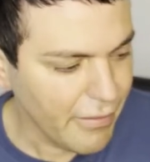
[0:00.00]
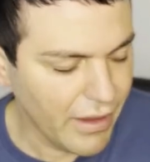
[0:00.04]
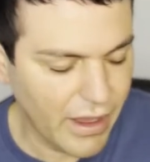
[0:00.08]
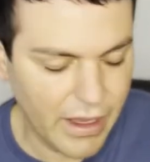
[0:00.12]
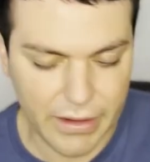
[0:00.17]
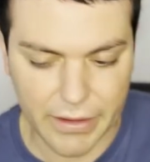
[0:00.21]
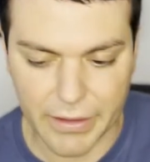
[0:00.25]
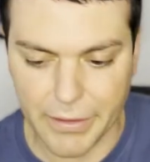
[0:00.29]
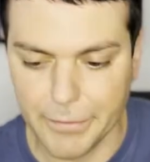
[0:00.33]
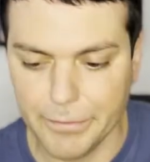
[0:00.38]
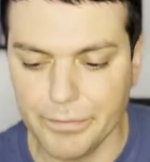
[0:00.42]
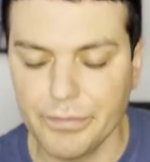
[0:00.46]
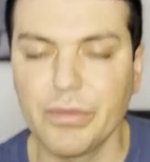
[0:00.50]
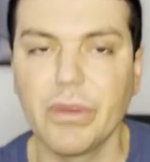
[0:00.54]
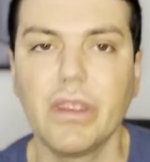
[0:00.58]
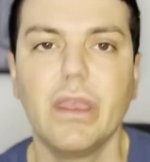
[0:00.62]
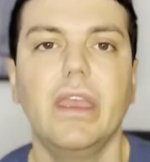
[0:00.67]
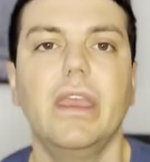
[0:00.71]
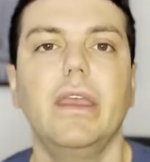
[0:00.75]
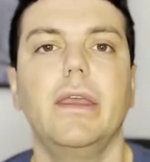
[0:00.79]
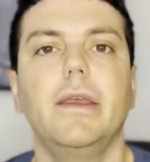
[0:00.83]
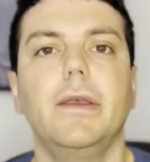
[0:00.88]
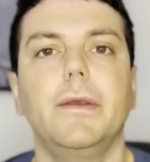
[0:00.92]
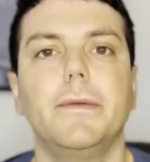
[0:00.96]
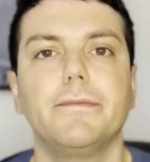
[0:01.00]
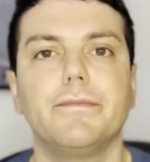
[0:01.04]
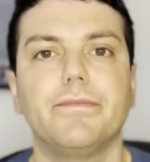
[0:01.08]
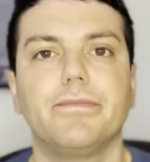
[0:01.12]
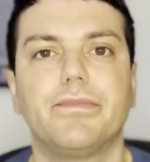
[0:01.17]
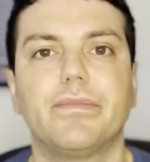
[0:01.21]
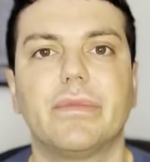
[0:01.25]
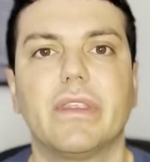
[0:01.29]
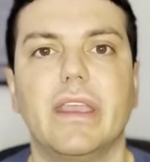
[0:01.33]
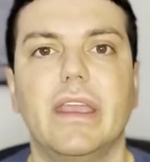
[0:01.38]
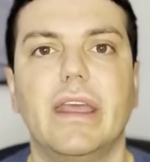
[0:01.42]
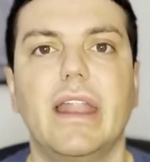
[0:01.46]
I don't know.
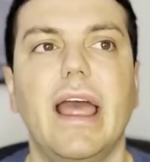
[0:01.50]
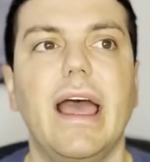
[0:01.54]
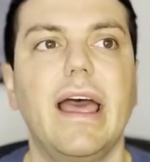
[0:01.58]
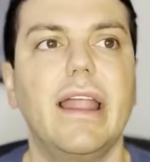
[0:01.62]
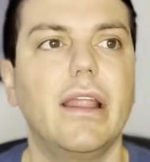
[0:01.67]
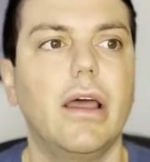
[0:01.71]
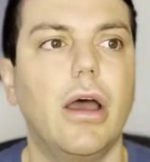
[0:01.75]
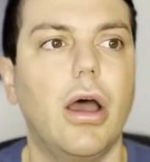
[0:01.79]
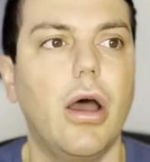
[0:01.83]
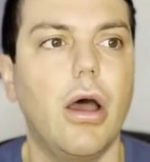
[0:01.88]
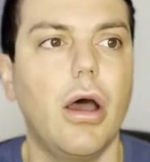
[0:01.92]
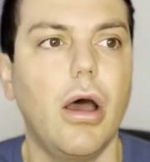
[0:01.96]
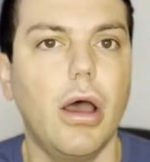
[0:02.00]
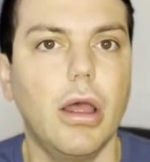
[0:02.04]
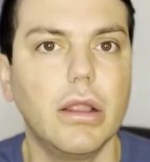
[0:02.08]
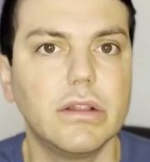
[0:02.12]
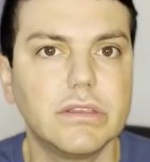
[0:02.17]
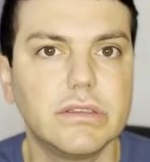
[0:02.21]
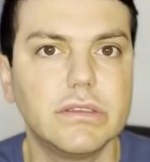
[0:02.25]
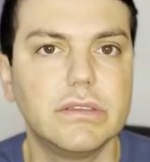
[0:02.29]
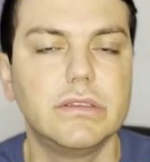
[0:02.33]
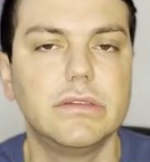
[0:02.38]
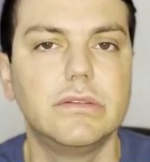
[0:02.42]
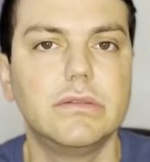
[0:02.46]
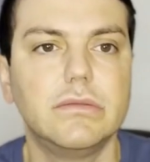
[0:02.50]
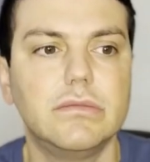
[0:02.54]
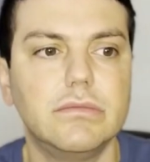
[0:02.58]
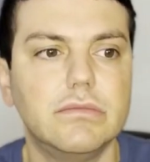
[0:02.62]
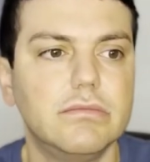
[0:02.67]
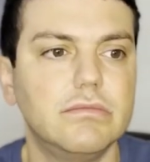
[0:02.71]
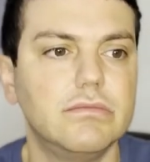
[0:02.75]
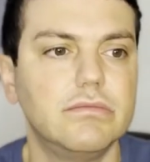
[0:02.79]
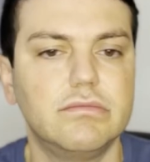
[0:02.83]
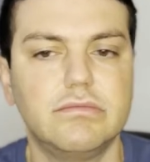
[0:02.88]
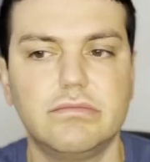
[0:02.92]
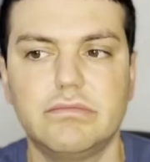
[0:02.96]
It had a hot,
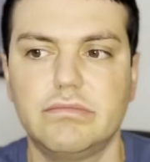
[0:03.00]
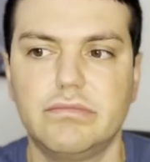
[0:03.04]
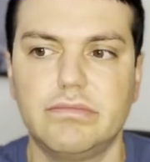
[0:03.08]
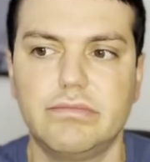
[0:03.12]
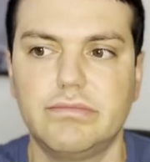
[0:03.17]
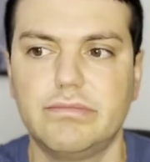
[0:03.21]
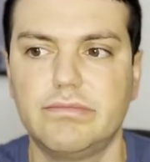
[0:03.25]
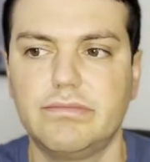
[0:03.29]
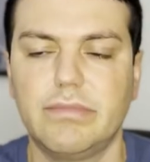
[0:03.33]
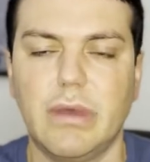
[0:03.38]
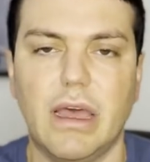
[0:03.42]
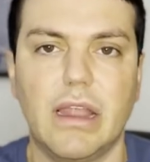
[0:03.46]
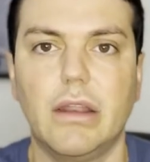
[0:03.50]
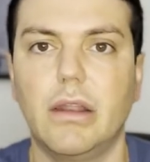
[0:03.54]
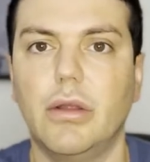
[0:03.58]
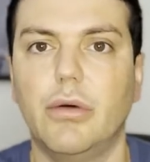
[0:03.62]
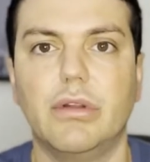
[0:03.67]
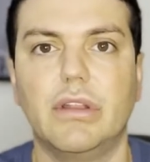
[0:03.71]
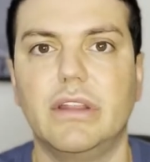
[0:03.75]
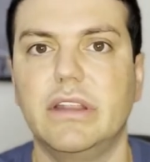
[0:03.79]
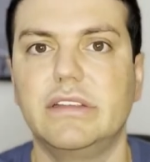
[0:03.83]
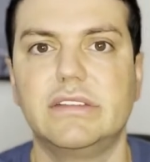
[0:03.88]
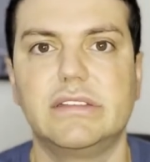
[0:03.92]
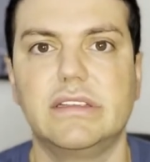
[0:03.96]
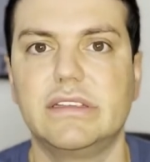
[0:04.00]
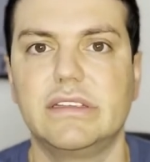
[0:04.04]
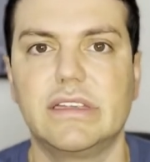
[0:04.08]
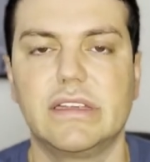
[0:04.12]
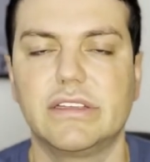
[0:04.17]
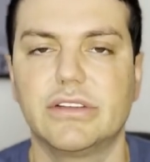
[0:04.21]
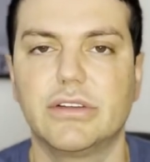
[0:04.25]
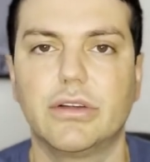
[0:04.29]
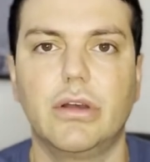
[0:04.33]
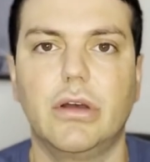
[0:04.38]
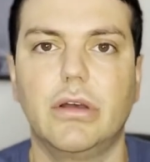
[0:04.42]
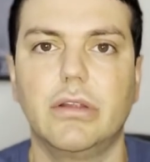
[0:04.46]
I don't know what these
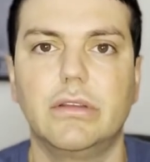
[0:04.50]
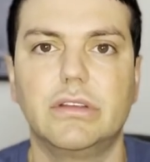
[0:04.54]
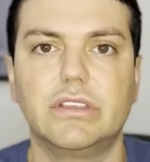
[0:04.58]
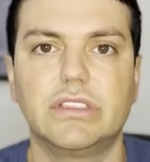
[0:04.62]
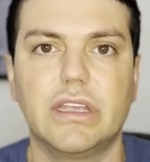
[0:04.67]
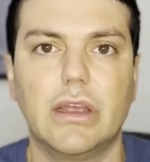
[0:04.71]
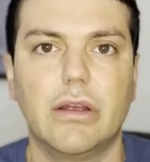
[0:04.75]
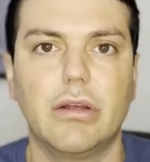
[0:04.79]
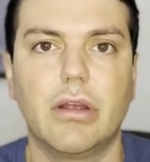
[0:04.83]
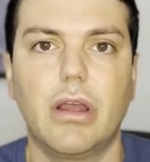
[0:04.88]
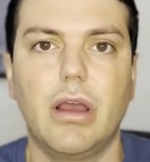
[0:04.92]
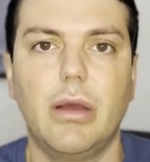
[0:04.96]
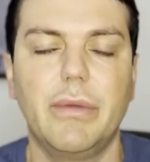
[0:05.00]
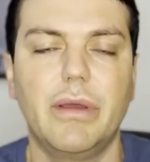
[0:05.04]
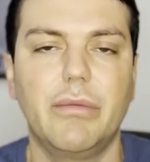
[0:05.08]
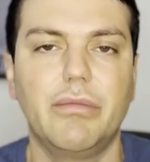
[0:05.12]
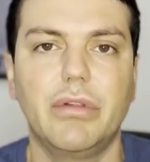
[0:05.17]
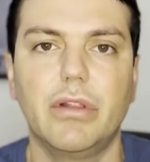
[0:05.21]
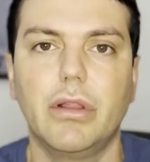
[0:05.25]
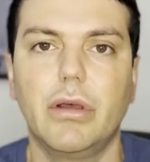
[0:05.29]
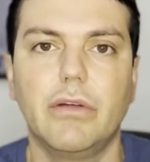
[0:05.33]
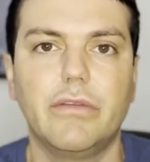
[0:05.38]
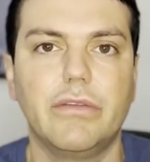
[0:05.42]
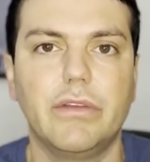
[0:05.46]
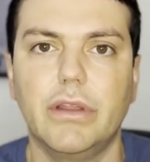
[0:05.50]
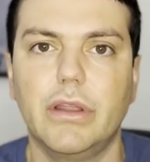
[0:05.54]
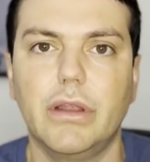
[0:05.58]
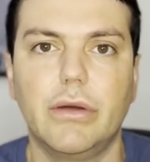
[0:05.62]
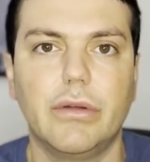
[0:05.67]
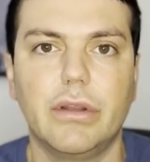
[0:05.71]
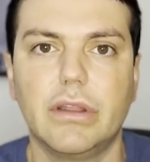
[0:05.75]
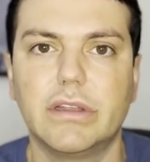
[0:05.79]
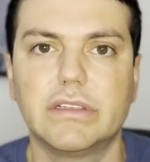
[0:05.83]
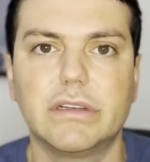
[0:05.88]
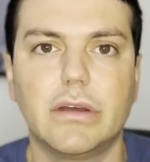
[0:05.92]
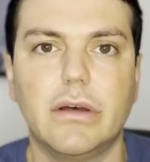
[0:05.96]
things are called, the shower. Comment below if you know
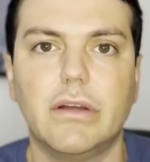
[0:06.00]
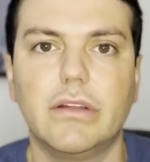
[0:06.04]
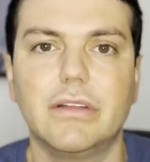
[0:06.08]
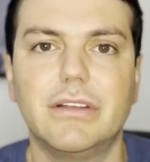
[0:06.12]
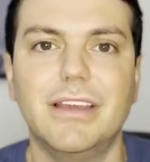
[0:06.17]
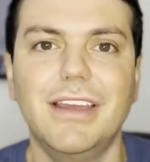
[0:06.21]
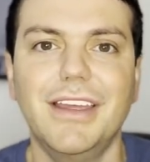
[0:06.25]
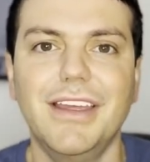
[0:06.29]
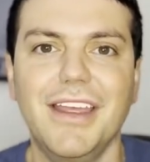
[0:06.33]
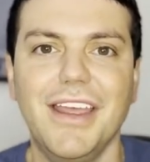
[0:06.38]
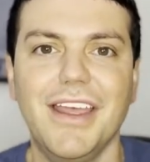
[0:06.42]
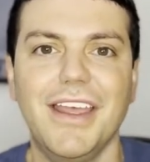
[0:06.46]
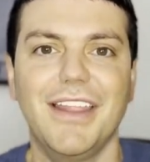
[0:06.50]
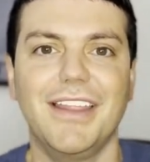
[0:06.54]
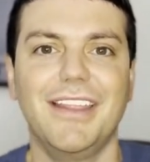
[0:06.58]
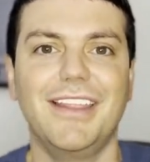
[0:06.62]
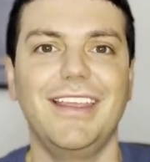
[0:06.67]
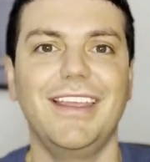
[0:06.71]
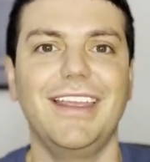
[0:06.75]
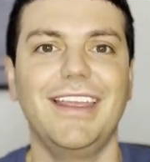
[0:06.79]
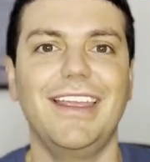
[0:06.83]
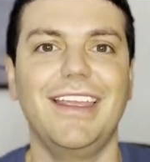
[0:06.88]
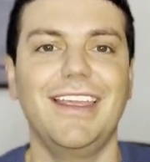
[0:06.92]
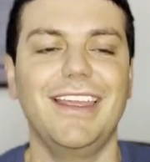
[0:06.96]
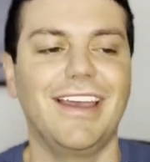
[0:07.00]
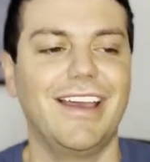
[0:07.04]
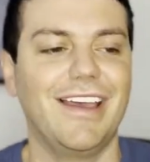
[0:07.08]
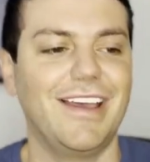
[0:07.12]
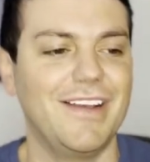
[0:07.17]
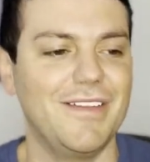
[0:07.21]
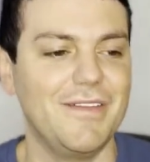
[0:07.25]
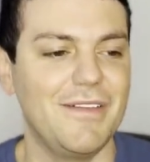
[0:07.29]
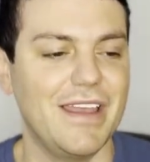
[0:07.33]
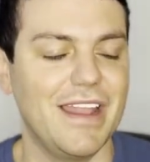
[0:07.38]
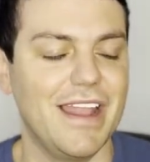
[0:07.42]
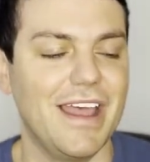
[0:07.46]
what it's called.
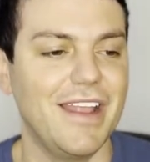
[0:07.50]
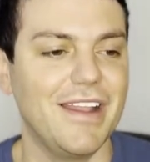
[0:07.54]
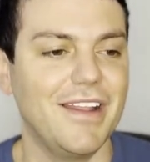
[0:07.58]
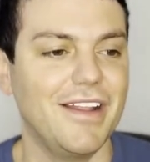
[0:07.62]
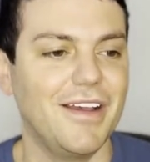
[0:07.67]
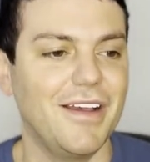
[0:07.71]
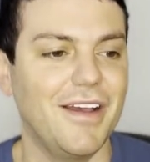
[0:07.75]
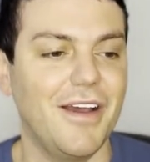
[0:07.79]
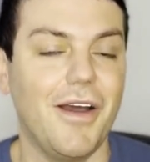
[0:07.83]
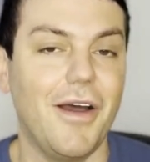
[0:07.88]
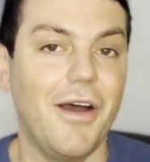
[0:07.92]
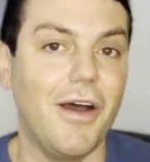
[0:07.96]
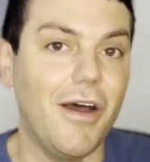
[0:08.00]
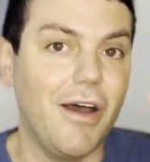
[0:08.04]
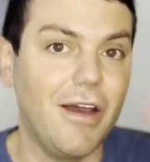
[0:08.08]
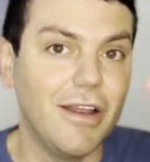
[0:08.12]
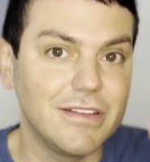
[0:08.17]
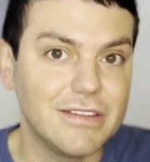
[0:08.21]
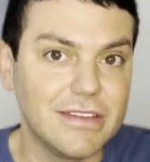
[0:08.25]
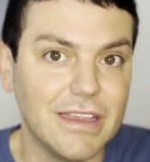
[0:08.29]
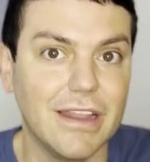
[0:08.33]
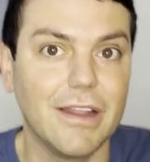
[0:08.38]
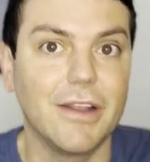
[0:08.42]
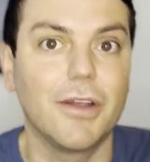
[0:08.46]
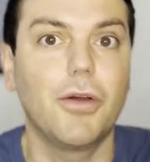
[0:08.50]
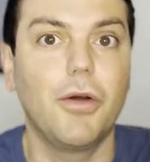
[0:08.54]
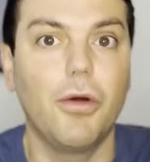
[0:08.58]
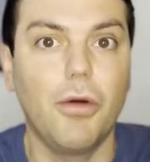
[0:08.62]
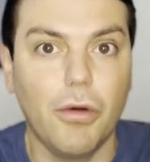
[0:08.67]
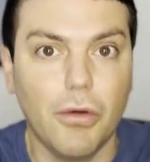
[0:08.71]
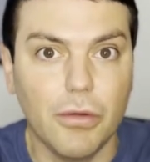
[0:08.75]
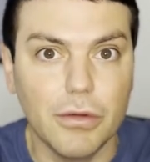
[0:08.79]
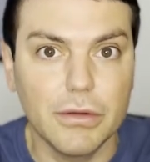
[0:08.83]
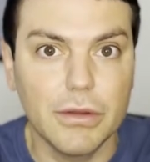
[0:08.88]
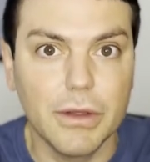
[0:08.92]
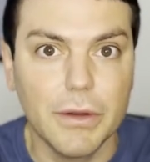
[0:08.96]
It had a hot and a
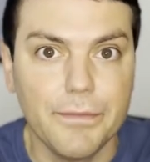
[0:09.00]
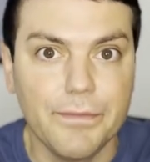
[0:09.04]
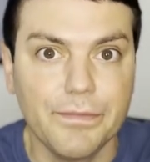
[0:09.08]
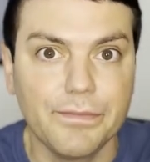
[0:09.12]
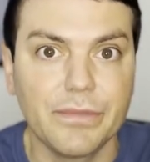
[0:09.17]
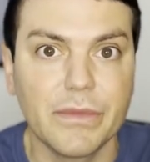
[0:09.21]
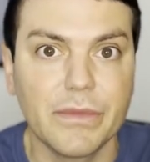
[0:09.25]
cold.